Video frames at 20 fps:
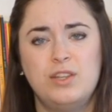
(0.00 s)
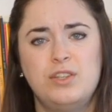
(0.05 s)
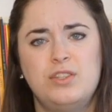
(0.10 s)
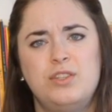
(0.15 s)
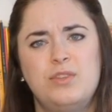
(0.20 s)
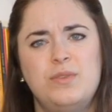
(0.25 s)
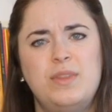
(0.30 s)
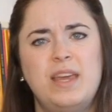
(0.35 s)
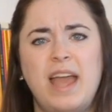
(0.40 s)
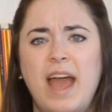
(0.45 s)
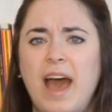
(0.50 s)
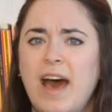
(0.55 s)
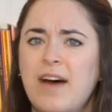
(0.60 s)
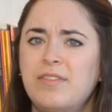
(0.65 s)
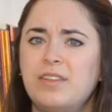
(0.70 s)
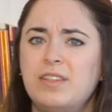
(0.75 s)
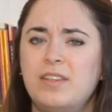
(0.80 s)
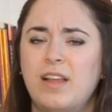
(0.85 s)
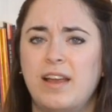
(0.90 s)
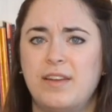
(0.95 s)
Do they have
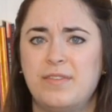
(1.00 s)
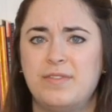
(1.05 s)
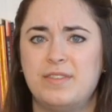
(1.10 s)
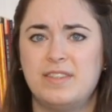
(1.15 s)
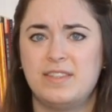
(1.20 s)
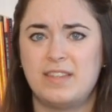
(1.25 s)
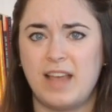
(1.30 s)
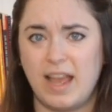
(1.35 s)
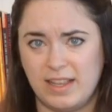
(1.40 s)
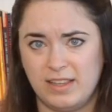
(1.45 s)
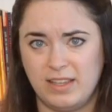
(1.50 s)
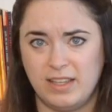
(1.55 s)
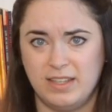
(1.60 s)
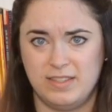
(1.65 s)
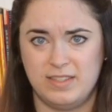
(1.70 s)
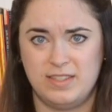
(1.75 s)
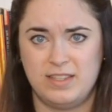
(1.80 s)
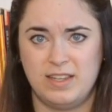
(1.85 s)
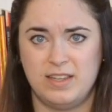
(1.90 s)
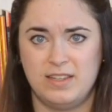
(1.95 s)
a lot of
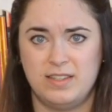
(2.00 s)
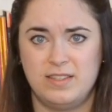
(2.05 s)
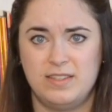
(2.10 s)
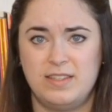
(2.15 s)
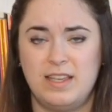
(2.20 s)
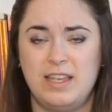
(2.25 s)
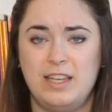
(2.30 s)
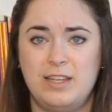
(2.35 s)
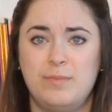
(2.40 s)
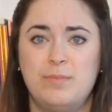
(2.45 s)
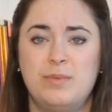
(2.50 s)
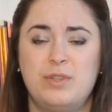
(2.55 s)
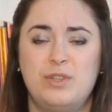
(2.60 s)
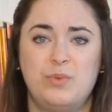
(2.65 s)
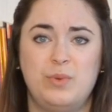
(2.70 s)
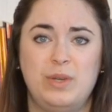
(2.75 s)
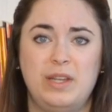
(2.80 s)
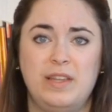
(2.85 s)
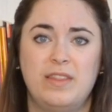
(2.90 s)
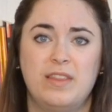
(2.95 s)
silences in
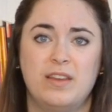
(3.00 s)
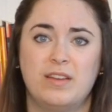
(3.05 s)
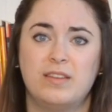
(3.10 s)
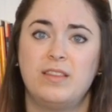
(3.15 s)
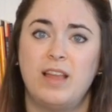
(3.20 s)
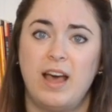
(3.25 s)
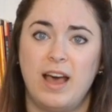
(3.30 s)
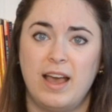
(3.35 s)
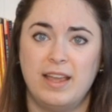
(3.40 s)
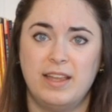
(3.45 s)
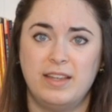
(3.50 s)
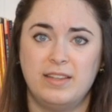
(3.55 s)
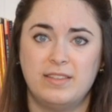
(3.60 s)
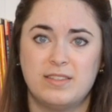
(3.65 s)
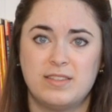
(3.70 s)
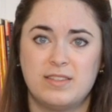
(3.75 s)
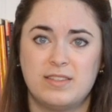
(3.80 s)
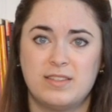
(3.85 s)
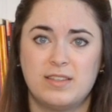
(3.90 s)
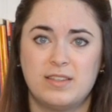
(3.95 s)
between their
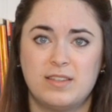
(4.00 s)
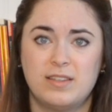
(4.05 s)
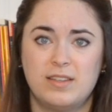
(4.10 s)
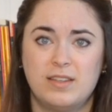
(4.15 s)
lines?